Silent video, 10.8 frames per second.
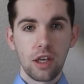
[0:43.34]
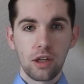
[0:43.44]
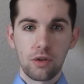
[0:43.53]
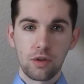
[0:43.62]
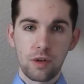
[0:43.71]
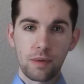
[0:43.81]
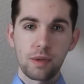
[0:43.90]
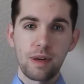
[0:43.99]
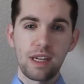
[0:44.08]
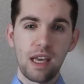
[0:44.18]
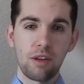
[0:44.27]
go to the description
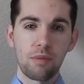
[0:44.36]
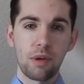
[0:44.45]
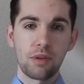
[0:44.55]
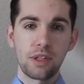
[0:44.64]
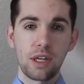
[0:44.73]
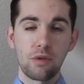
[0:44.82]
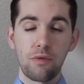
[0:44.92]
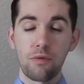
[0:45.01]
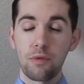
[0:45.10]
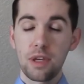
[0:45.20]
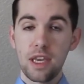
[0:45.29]
right down there below, schedule a
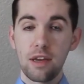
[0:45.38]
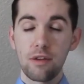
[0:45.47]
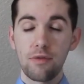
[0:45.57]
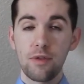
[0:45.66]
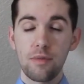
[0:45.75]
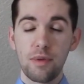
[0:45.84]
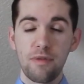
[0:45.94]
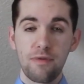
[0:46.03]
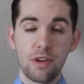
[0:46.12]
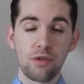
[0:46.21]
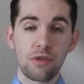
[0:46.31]
free interview to be
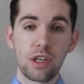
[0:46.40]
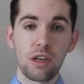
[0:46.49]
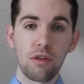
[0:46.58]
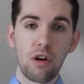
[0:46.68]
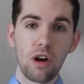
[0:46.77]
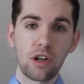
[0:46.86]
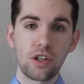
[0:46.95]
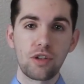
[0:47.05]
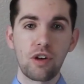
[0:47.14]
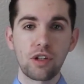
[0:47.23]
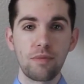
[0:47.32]
featured here on
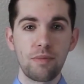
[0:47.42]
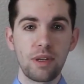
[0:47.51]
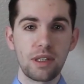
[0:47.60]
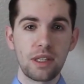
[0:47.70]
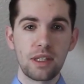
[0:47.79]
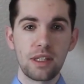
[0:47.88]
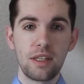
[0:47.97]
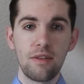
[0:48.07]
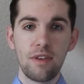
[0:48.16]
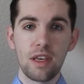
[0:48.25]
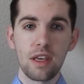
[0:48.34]
Construction Business
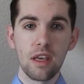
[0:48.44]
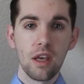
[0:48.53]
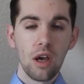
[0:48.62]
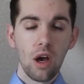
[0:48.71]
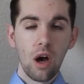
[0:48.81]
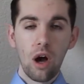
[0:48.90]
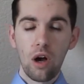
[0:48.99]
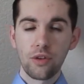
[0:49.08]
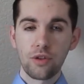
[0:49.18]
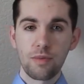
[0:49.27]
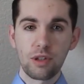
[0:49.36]
TV.
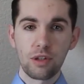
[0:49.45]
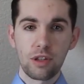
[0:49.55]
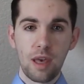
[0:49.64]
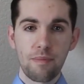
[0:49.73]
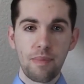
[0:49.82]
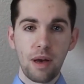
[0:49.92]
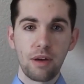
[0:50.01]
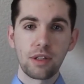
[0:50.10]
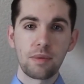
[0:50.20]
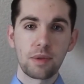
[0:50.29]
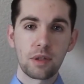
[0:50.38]
Also, make sure to hit that bell
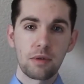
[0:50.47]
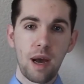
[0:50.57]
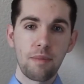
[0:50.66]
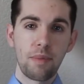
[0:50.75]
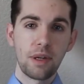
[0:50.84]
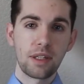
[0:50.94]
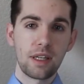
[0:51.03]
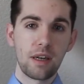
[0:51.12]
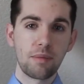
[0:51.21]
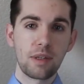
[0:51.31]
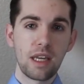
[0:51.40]
and subscribe button to
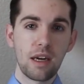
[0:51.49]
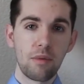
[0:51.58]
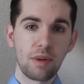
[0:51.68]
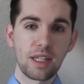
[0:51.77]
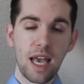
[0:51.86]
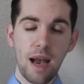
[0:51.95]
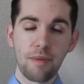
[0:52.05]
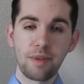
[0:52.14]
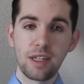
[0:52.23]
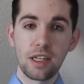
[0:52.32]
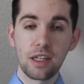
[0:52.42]
stay up to date on what's
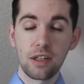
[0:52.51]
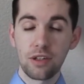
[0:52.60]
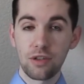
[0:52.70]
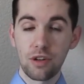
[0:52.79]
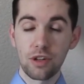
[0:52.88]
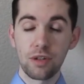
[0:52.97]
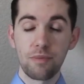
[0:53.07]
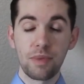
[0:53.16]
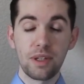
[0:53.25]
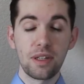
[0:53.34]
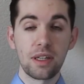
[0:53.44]
happening in construction
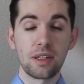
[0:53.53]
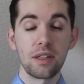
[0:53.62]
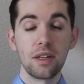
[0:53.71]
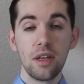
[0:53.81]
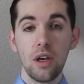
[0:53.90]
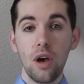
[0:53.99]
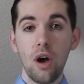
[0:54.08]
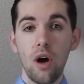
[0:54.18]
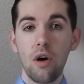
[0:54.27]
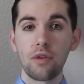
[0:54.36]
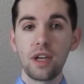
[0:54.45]
business.
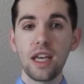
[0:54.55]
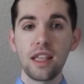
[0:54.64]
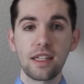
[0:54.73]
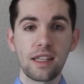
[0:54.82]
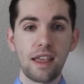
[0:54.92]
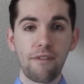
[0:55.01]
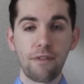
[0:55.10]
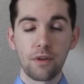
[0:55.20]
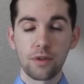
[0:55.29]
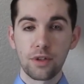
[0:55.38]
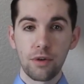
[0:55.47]
Okay, let's hit that
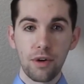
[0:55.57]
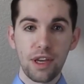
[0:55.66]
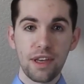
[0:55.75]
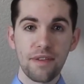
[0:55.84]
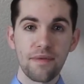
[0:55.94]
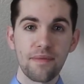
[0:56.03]
first story.